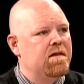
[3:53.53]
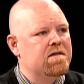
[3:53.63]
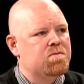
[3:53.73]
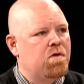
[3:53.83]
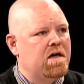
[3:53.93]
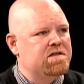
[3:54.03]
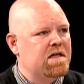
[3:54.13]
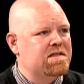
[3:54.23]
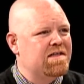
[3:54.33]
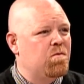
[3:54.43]
this
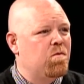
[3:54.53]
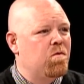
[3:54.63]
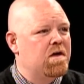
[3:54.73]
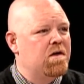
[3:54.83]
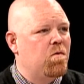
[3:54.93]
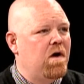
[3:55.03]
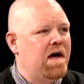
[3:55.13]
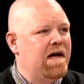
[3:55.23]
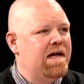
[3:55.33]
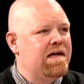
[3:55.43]
project, and
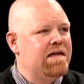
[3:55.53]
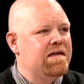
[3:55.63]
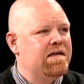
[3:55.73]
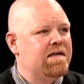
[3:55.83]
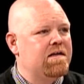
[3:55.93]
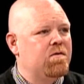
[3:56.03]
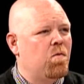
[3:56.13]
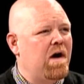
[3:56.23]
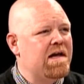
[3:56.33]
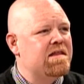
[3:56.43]
why
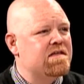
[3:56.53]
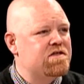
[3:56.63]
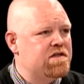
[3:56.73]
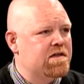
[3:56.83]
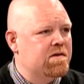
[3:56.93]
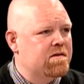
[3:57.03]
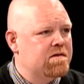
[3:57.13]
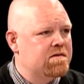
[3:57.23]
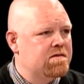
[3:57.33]
this year?